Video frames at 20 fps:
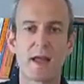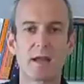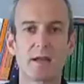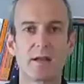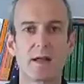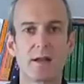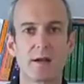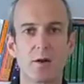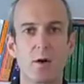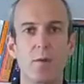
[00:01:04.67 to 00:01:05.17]

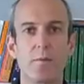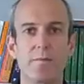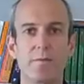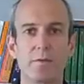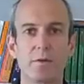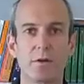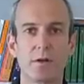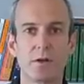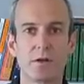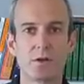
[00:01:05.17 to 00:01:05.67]
and then
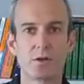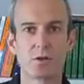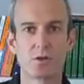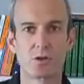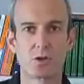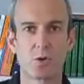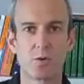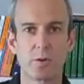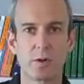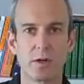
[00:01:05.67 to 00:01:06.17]
hopefully
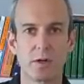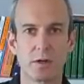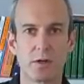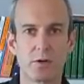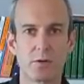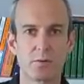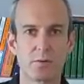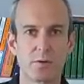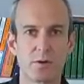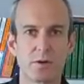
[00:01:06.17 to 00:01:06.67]
showing
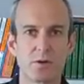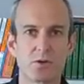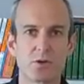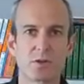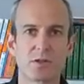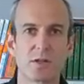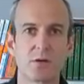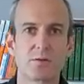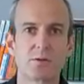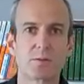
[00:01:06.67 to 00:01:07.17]
your
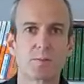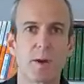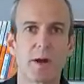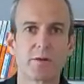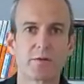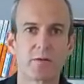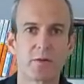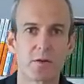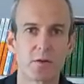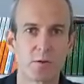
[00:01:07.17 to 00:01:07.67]
interesting
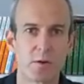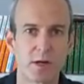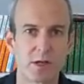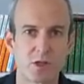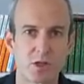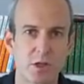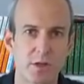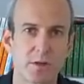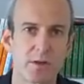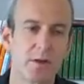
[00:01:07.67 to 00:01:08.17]
response to the
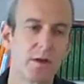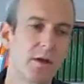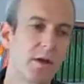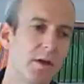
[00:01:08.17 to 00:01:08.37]
question.